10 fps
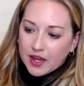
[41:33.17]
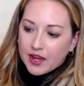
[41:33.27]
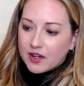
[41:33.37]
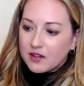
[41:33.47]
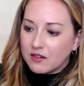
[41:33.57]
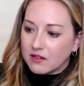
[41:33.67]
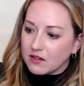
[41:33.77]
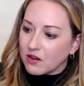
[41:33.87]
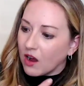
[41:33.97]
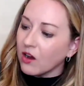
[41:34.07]
And
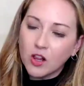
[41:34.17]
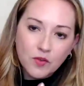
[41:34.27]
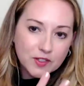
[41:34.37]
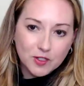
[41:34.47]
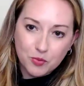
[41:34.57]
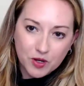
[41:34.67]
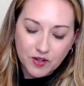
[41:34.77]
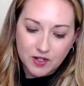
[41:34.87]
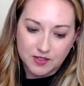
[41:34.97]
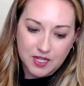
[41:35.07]
not all of us are
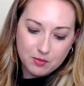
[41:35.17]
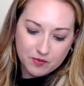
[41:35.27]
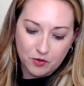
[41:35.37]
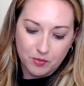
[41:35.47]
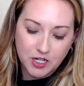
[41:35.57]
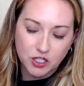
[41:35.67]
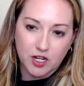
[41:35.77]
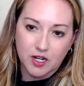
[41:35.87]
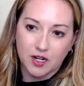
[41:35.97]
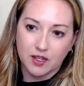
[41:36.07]
privy to the same
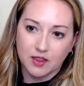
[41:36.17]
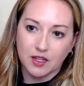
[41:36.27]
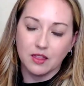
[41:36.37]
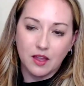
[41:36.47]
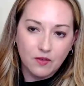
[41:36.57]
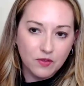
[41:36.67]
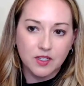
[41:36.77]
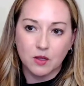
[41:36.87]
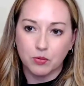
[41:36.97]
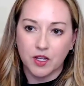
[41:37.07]
information. And I think
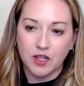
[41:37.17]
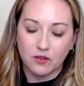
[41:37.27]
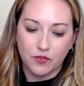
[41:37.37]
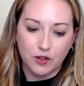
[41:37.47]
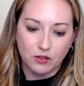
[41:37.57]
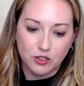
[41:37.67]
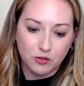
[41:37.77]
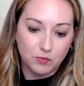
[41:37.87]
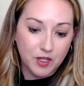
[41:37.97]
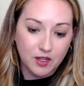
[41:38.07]
leveling the playing field
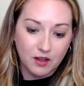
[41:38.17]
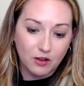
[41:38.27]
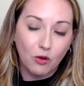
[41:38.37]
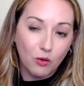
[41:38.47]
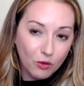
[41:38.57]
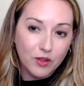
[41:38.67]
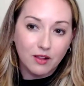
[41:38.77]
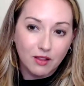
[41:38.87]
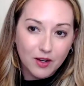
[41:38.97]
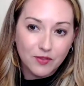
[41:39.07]
should be a goal that
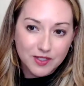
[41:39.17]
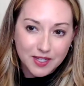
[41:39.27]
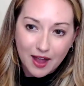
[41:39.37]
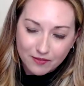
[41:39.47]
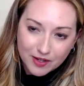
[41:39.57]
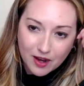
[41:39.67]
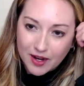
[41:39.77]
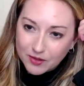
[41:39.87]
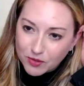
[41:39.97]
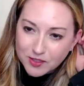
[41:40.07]
a lot of us have. Like,
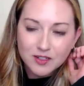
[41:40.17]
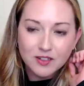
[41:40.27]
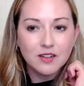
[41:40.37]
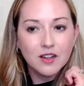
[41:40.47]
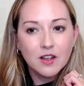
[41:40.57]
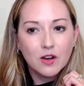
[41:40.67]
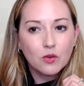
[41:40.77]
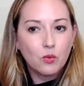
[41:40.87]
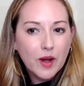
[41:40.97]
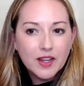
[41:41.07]
I wasn't
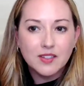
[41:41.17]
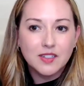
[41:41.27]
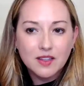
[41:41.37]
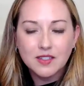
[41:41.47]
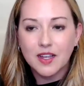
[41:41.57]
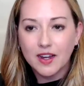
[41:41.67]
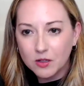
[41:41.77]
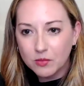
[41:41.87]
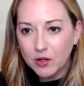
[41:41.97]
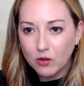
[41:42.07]
raised in this
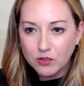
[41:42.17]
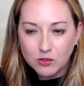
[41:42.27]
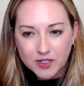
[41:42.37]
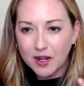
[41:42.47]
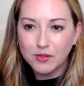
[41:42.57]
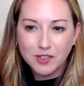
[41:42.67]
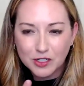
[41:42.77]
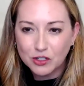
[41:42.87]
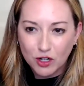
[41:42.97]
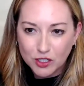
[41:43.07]
academic culture. My dad was a
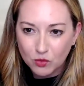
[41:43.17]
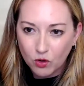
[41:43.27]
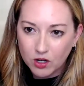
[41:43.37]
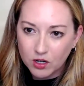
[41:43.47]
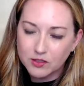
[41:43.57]
construction worker.